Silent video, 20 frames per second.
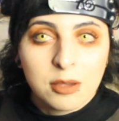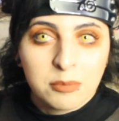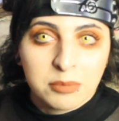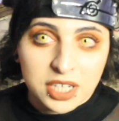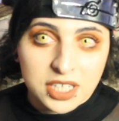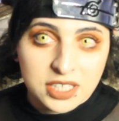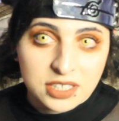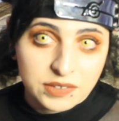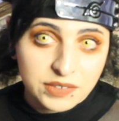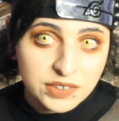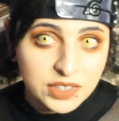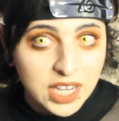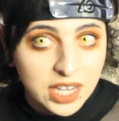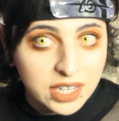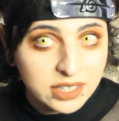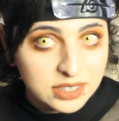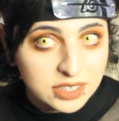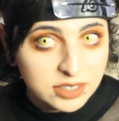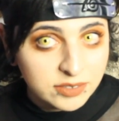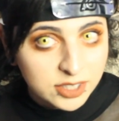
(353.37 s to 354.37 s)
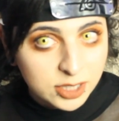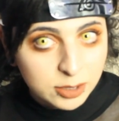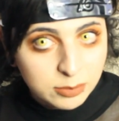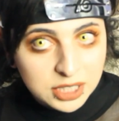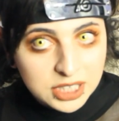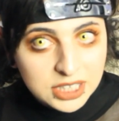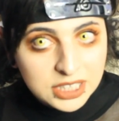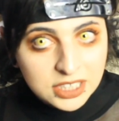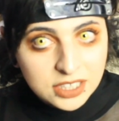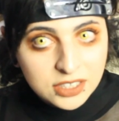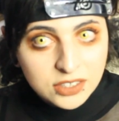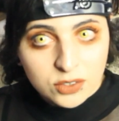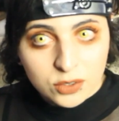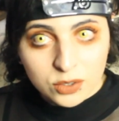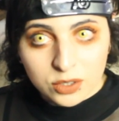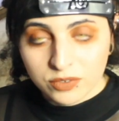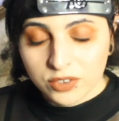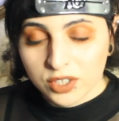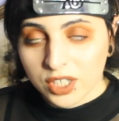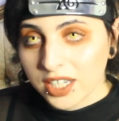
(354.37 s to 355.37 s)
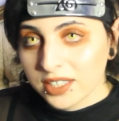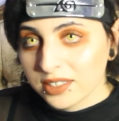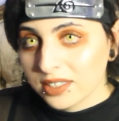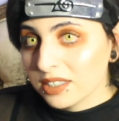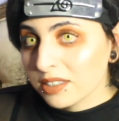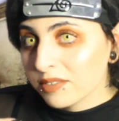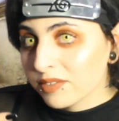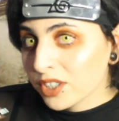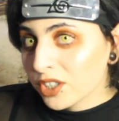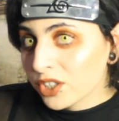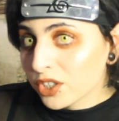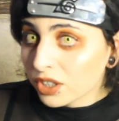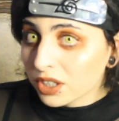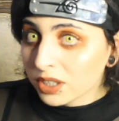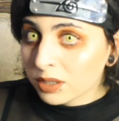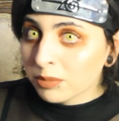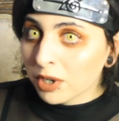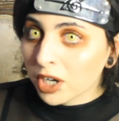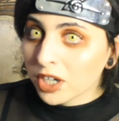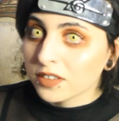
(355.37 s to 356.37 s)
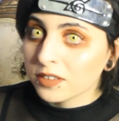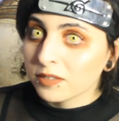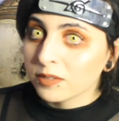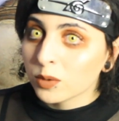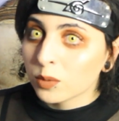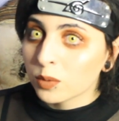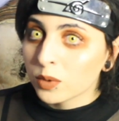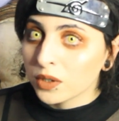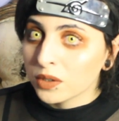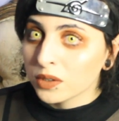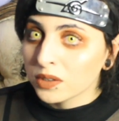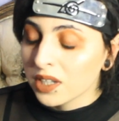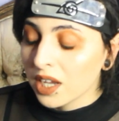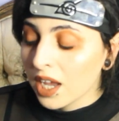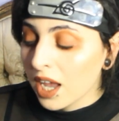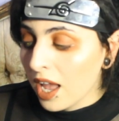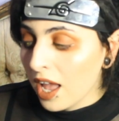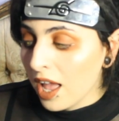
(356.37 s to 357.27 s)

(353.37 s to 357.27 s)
Because if you guys live in the Middle East, or if you guys live in certain parts of the world,